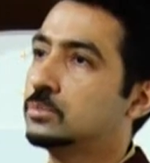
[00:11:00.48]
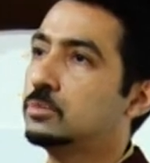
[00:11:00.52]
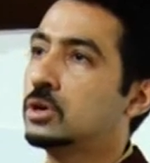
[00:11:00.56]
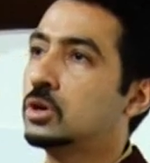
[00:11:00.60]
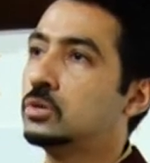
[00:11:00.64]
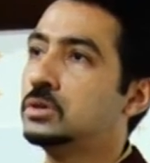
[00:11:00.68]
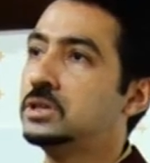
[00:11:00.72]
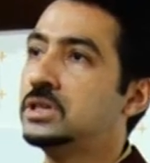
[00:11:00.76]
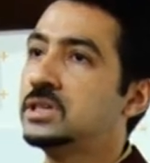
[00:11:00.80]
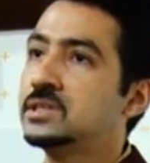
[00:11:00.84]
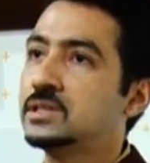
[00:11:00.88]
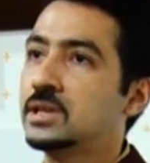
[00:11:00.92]

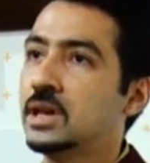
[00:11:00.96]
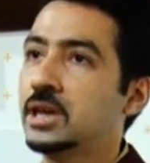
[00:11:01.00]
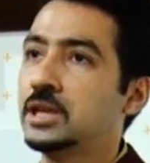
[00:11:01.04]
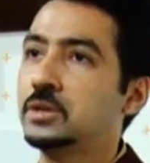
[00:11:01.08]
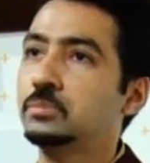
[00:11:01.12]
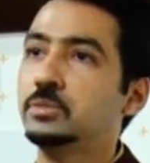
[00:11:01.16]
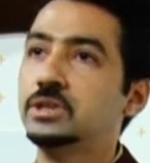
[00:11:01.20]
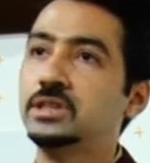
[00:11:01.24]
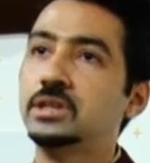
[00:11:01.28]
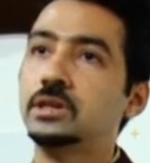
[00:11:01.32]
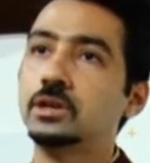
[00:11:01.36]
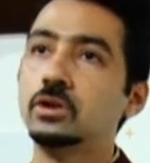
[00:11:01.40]
about design,
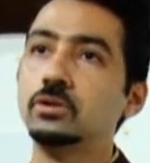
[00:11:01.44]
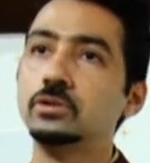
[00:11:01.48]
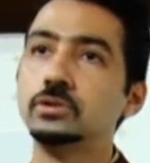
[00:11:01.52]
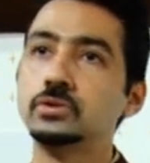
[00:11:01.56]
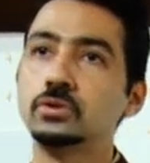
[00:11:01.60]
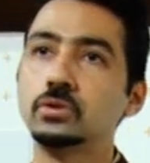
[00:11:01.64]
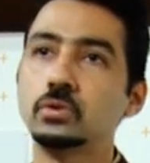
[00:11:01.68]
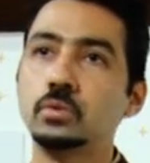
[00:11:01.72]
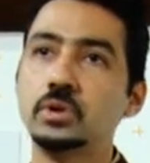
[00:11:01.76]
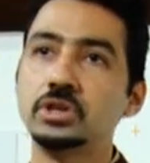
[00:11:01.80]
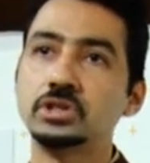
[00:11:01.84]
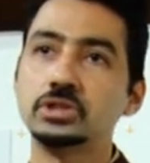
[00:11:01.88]
but there are
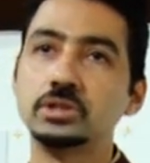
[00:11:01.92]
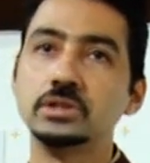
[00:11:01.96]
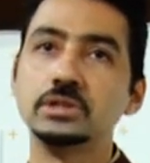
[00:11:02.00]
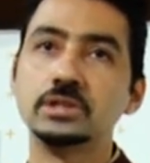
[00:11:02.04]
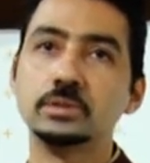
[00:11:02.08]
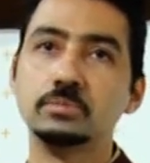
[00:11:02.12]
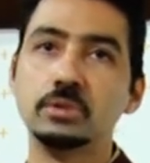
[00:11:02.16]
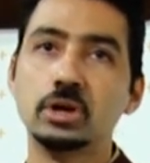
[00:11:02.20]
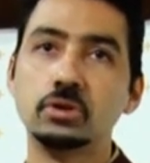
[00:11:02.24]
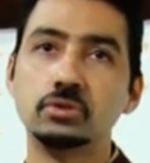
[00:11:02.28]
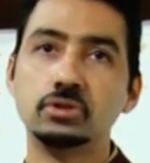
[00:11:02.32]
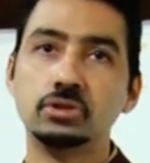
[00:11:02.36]
also questions
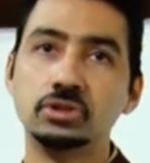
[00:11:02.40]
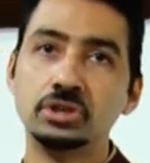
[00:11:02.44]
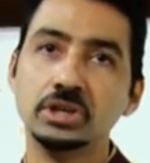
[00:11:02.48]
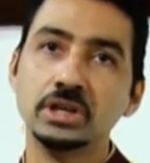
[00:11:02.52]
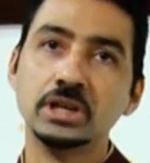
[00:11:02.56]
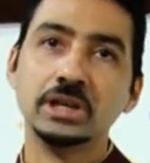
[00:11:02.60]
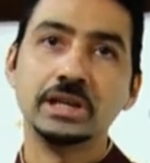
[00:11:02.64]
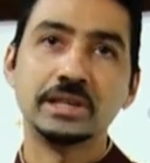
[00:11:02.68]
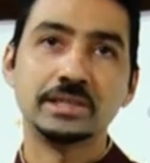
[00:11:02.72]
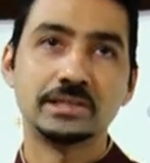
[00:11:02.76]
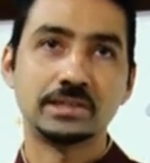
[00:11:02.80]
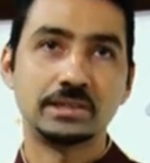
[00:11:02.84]
about
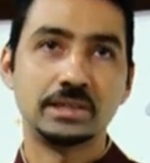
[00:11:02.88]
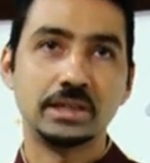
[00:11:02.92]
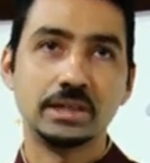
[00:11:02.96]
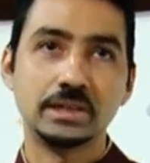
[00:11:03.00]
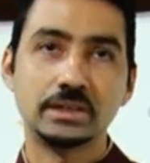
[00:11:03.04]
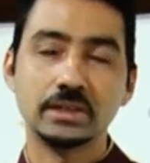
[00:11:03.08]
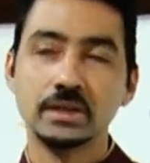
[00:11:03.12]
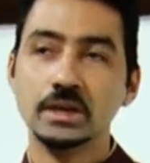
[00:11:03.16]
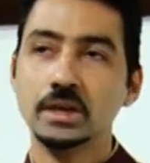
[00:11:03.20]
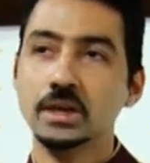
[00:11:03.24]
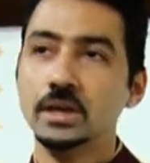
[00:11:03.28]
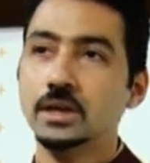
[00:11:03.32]
real estate.
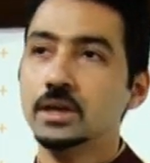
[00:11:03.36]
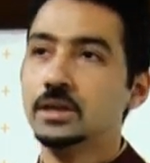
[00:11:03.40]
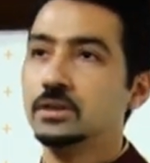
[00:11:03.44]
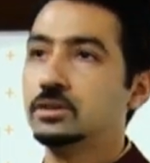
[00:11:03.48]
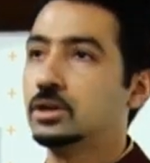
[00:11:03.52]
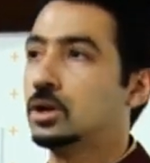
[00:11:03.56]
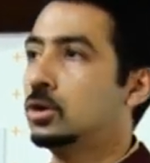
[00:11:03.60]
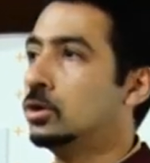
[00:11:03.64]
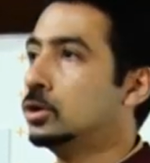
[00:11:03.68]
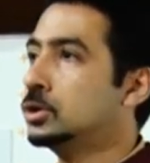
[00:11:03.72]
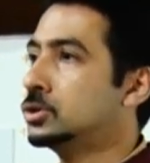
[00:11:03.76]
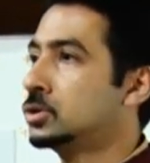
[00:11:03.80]

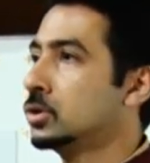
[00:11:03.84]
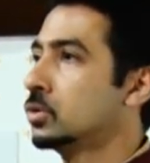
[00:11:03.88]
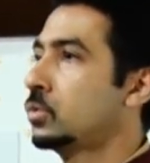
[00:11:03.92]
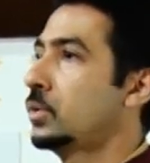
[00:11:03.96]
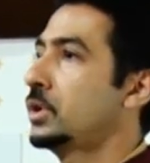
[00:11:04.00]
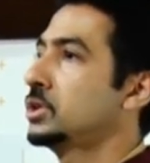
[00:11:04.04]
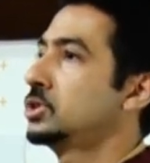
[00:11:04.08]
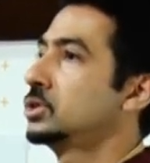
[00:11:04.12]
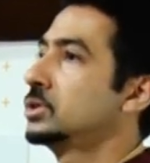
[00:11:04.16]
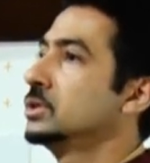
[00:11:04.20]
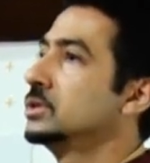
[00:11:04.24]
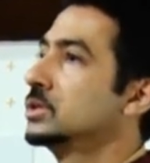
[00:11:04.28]
There are also
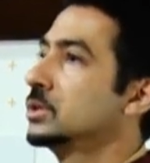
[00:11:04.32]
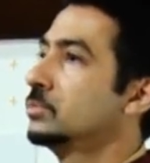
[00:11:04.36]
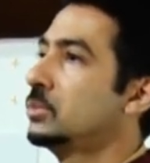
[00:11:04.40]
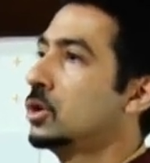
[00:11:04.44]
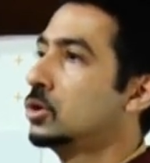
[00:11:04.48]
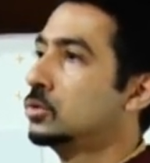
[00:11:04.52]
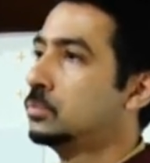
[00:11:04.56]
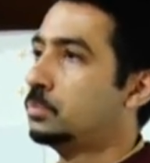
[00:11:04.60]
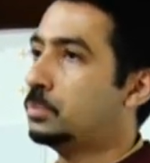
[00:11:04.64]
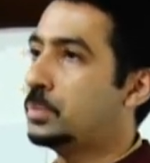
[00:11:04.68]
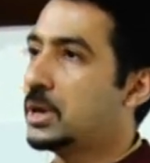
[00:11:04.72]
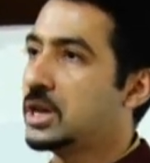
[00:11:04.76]
questions
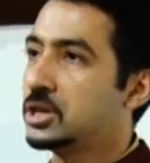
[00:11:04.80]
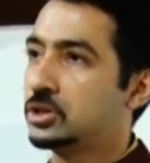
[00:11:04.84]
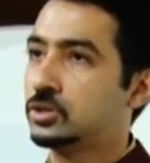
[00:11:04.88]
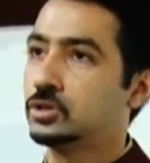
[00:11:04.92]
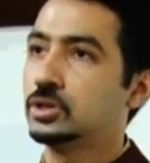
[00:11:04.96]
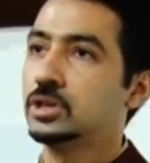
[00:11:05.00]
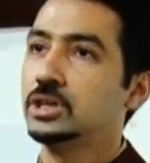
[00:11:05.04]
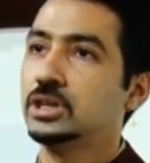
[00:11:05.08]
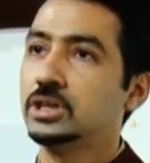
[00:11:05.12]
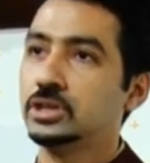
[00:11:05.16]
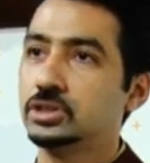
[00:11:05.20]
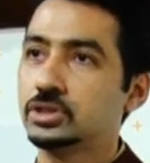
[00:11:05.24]
about
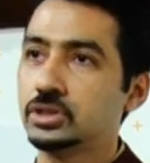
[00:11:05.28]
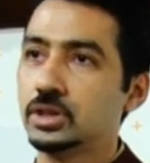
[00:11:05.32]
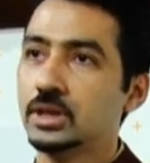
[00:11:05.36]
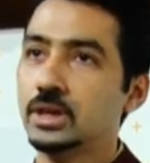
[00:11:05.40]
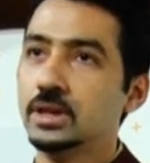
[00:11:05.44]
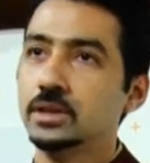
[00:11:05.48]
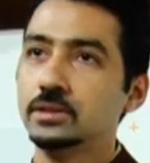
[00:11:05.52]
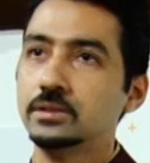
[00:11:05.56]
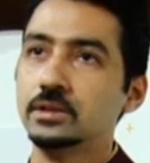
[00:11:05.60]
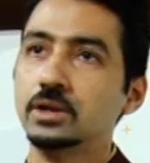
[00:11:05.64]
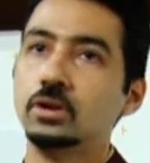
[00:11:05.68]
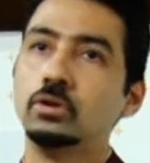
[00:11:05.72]
patronage.
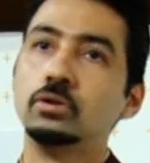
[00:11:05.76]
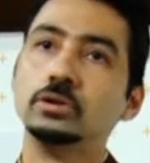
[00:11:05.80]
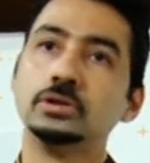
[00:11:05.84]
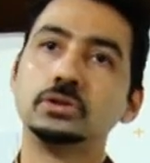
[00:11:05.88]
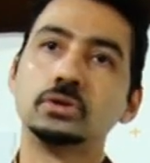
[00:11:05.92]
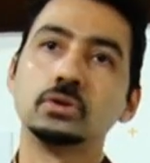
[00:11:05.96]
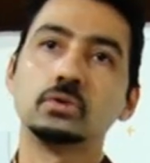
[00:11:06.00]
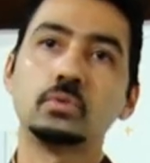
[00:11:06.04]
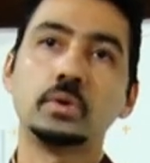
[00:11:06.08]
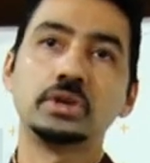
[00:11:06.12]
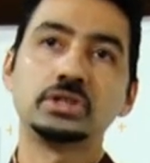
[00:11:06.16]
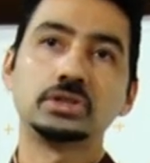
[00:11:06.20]
There are
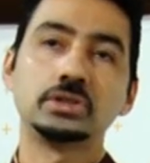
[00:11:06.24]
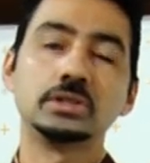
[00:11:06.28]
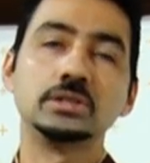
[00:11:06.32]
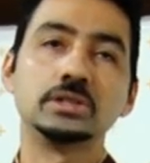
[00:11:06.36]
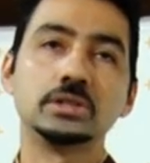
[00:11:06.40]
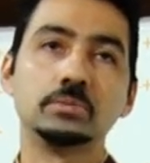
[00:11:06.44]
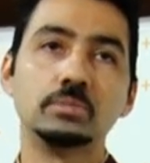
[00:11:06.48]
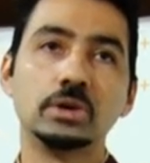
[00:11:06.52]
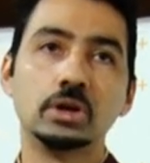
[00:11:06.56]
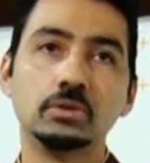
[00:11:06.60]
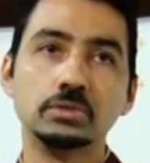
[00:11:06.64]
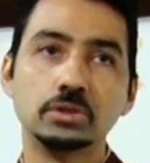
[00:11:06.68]
also questions
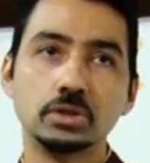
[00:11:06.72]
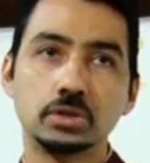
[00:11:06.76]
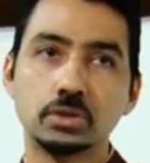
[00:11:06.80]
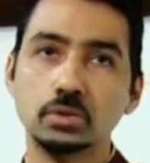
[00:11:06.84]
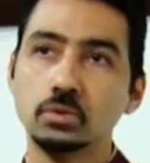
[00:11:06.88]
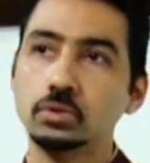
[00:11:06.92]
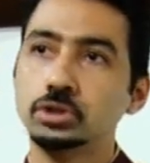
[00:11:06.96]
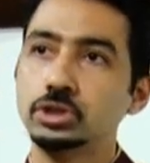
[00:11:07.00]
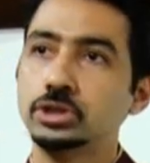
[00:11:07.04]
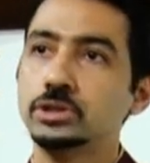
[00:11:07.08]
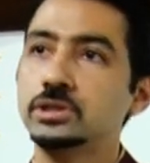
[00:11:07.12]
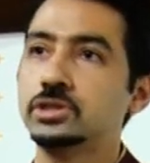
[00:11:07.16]
about the
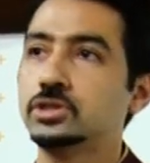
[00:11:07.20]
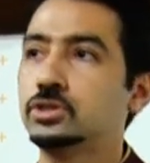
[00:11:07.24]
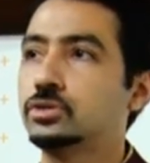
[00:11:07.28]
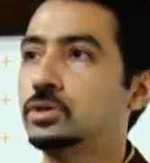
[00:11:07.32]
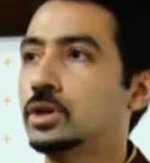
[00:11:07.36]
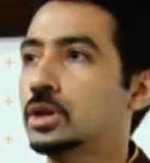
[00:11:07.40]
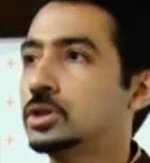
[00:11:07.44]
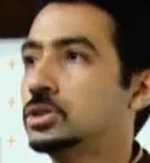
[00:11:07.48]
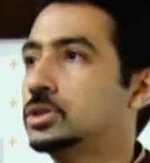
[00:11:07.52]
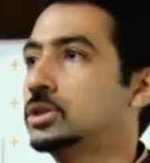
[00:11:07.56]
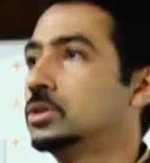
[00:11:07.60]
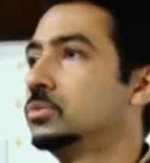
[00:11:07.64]
social
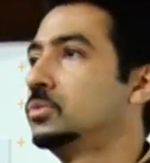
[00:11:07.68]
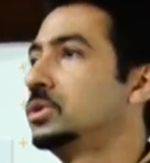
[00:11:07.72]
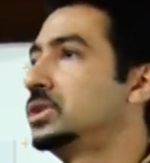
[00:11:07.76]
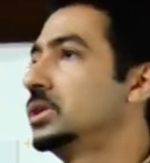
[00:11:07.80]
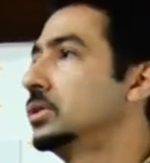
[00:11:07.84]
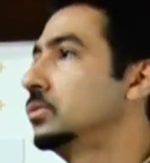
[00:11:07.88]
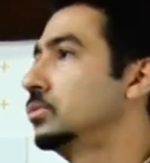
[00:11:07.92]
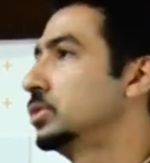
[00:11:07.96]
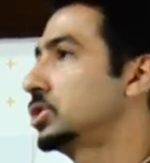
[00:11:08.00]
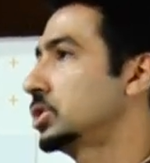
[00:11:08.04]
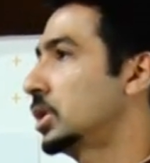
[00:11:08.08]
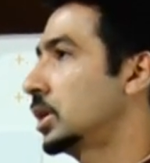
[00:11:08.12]
structure
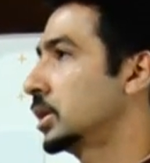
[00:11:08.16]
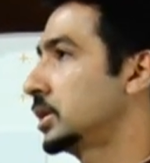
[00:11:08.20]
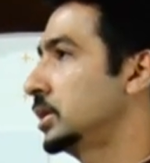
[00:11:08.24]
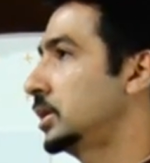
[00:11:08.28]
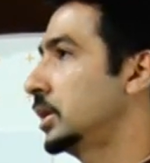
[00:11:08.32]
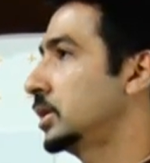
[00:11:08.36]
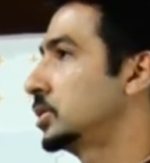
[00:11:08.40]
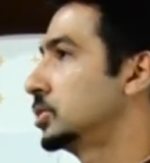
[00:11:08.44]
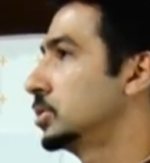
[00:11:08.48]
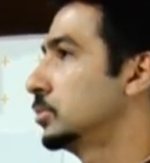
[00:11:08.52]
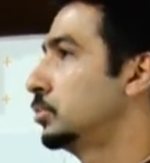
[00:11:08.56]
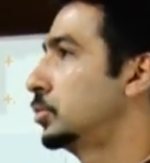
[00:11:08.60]
within which
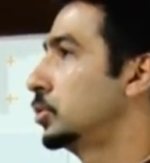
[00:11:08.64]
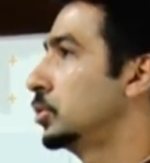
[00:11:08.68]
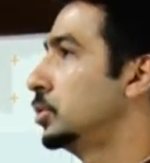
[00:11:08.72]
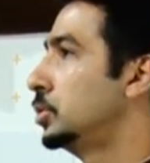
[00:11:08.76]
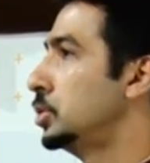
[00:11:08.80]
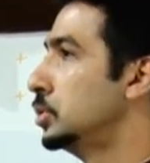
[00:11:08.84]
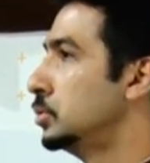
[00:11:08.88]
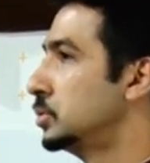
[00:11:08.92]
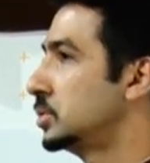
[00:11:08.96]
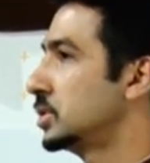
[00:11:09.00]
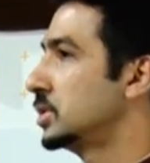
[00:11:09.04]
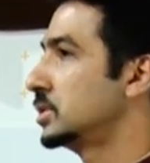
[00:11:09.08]
architecture
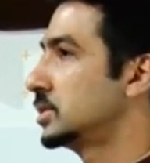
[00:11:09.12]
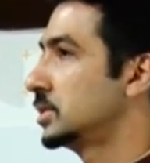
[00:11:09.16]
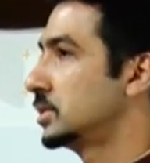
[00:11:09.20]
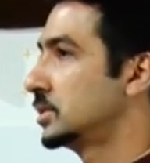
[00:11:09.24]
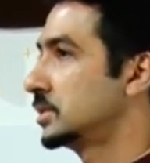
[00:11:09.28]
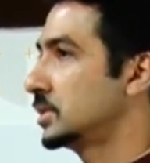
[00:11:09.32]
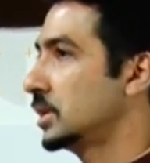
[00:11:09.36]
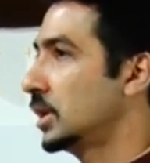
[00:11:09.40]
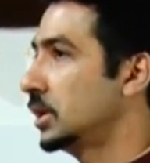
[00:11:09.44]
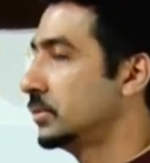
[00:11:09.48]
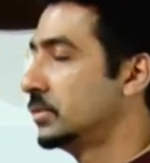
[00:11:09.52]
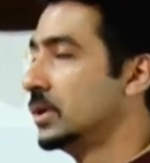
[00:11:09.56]
produces
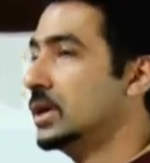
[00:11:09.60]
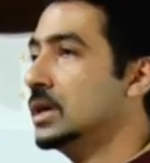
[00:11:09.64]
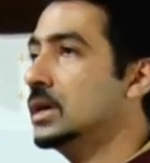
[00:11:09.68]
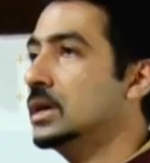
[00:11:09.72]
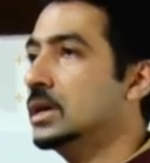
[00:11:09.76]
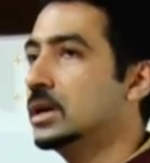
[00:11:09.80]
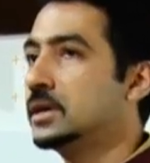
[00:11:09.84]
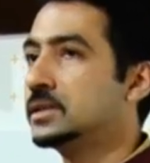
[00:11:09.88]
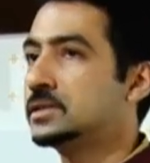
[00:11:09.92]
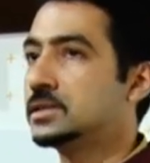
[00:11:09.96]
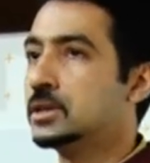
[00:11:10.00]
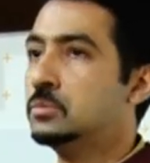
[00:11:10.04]
itself.
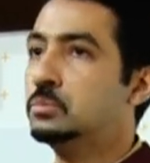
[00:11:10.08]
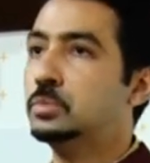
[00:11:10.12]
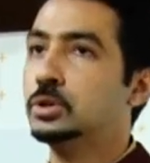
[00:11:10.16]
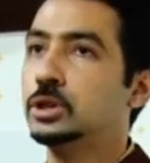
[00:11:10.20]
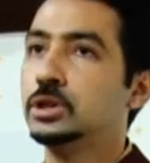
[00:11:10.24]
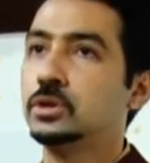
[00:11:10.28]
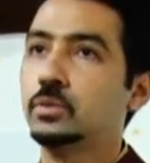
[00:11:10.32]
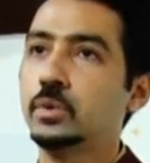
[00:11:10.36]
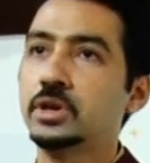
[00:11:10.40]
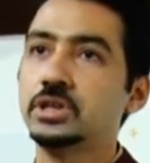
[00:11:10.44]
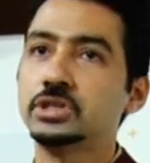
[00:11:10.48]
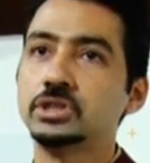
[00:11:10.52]
A simple
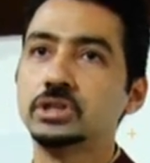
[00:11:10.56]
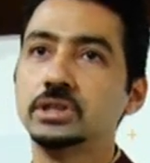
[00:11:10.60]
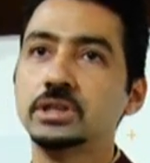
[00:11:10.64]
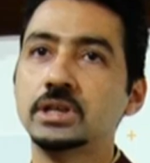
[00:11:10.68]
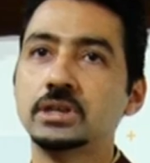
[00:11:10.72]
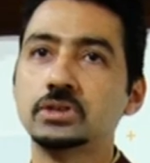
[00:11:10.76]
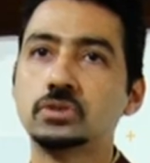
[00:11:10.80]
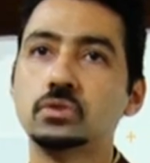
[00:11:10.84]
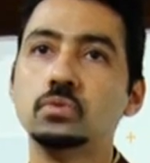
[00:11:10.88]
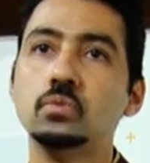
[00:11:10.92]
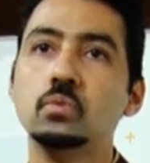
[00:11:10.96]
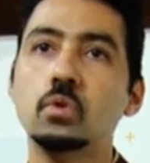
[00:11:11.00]
question
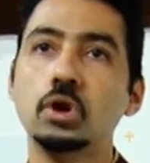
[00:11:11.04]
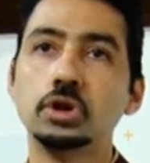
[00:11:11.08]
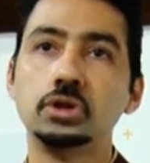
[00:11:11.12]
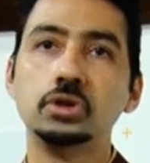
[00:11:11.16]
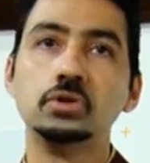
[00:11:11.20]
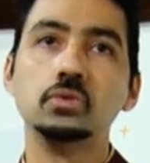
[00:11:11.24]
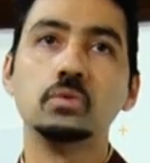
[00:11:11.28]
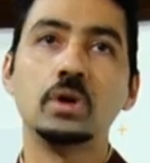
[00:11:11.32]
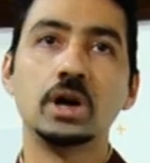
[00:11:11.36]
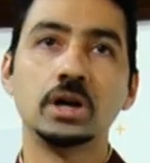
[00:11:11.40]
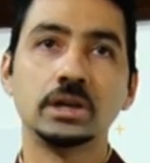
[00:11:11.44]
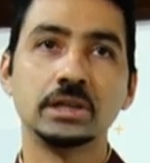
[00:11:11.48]
as to what
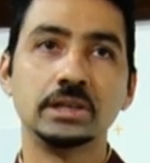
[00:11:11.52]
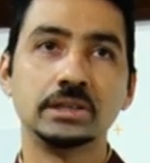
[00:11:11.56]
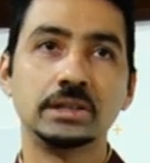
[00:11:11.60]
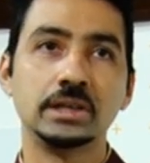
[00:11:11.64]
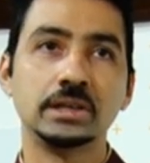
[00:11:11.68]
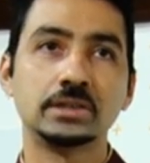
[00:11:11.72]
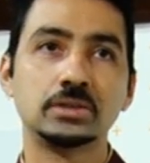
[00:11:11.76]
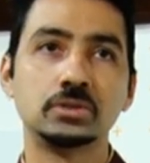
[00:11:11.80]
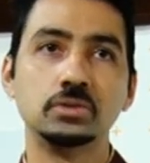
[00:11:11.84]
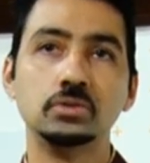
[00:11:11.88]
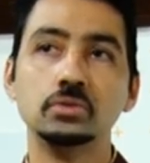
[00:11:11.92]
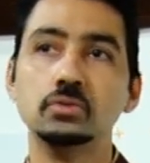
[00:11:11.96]
do
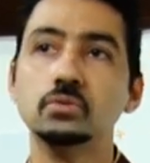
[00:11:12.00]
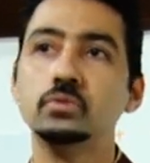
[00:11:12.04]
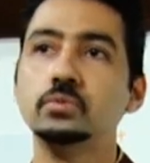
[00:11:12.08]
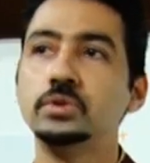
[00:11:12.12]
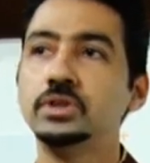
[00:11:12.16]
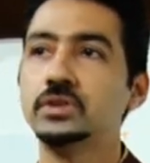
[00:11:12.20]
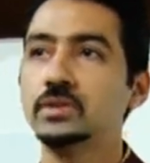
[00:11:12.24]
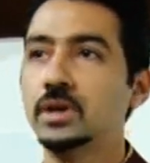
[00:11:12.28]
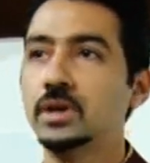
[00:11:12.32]
architects do with